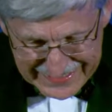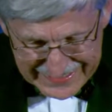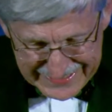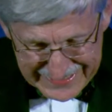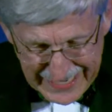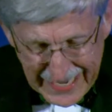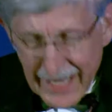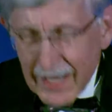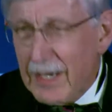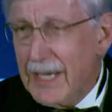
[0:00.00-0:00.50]

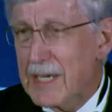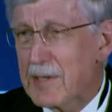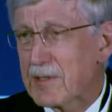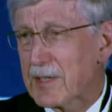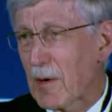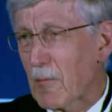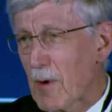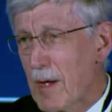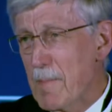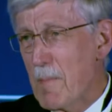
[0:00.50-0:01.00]
Dan leads
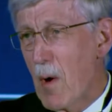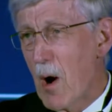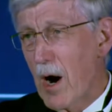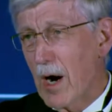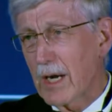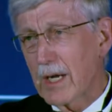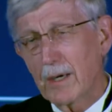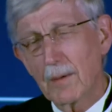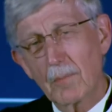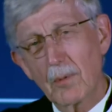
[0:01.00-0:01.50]
a
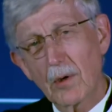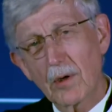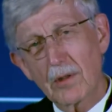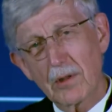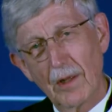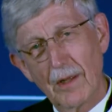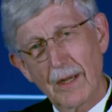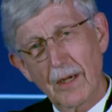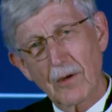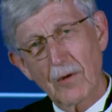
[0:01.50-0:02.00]
remarkable
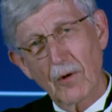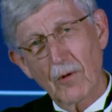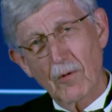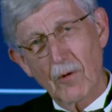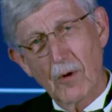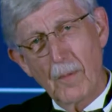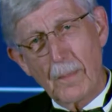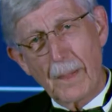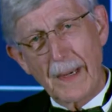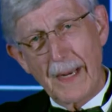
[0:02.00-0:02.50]
clinical
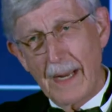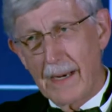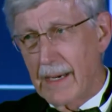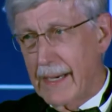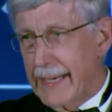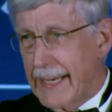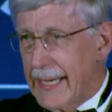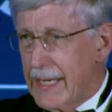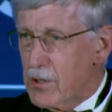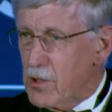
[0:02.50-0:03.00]
group at
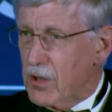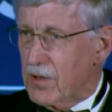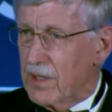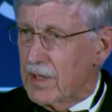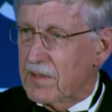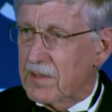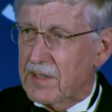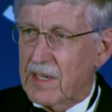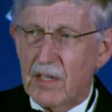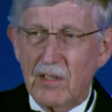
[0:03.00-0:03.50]
NIH
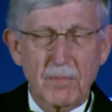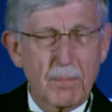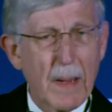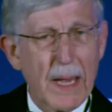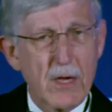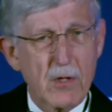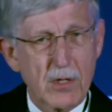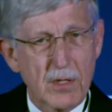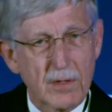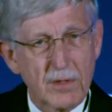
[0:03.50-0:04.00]
that sees
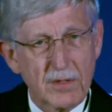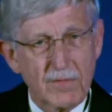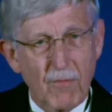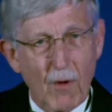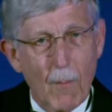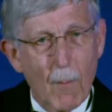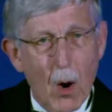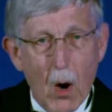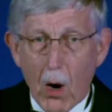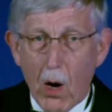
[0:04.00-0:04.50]
patients
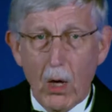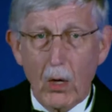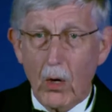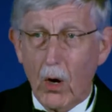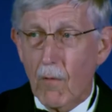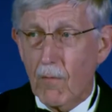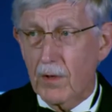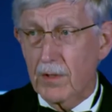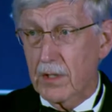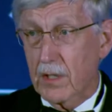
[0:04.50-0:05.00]
from all
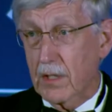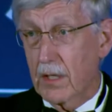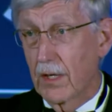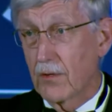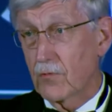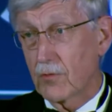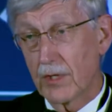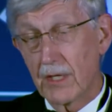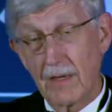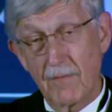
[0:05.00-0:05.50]
over the
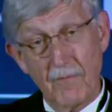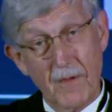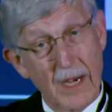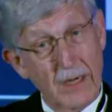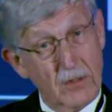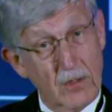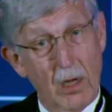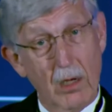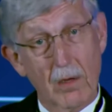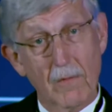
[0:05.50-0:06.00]
country, in
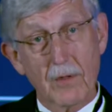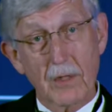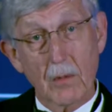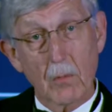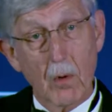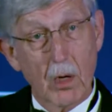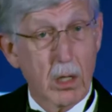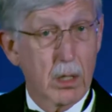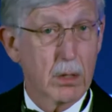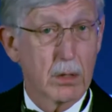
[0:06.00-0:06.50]
fact, all over the
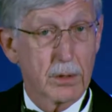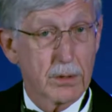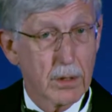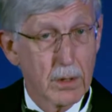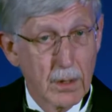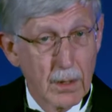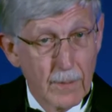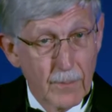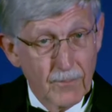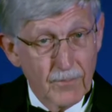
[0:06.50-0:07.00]
world,
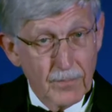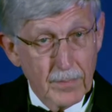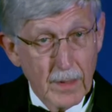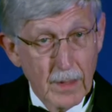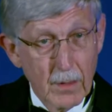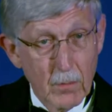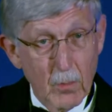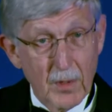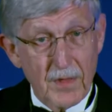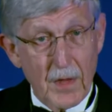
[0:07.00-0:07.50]

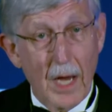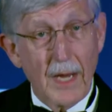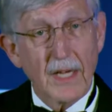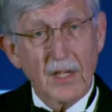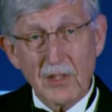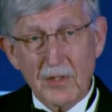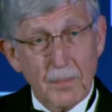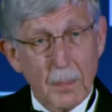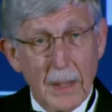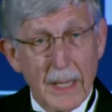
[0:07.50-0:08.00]
with
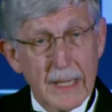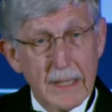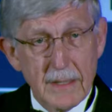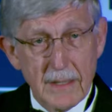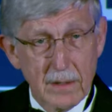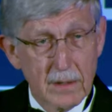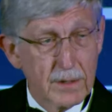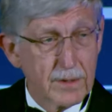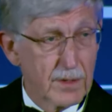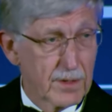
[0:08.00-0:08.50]
unexplained
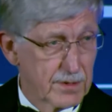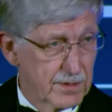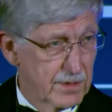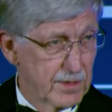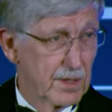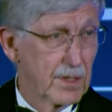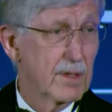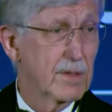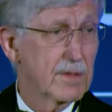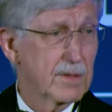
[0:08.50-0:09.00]

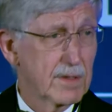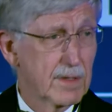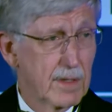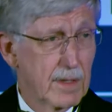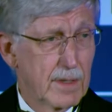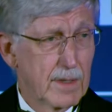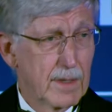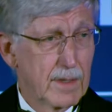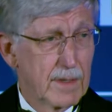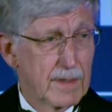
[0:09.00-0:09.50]
illnesses.
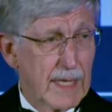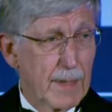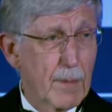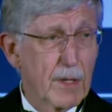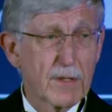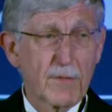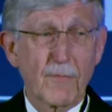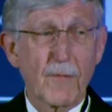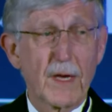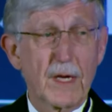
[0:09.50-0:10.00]
They
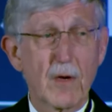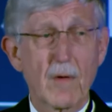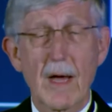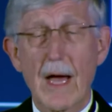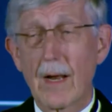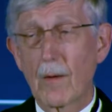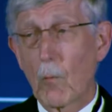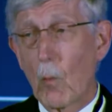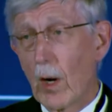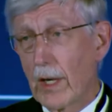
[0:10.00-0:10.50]
must figure
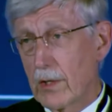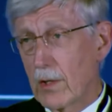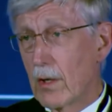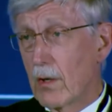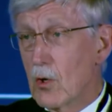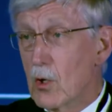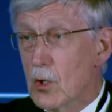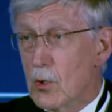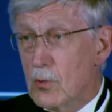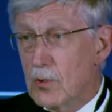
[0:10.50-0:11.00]
out what
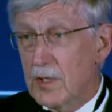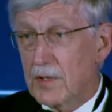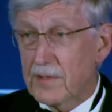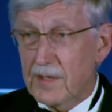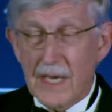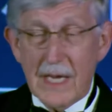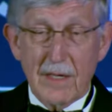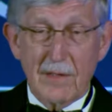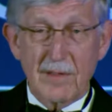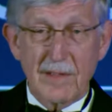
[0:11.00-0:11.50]
new
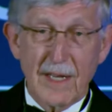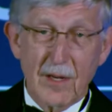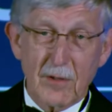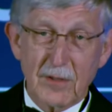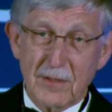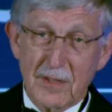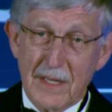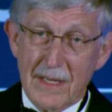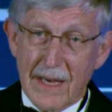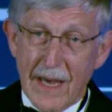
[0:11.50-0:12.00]
disease they're
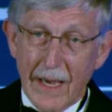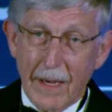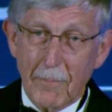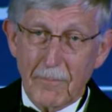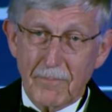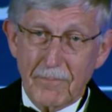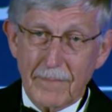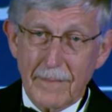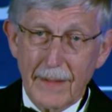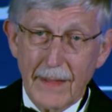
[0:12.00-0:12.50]
seeing
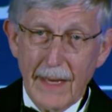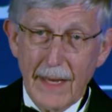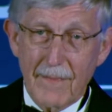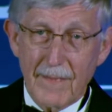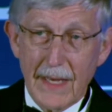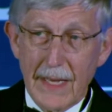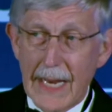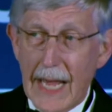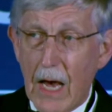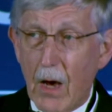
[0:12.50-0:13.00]
and
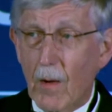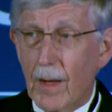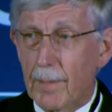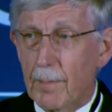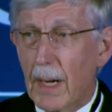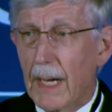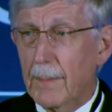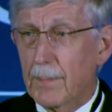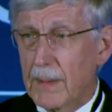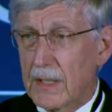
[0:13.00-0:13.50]
then how it
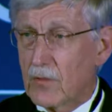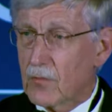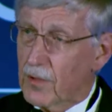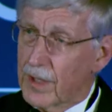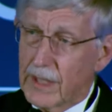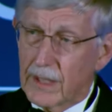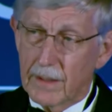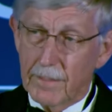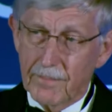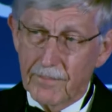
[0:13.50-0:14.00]
might be
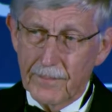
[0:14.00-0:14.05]
treated.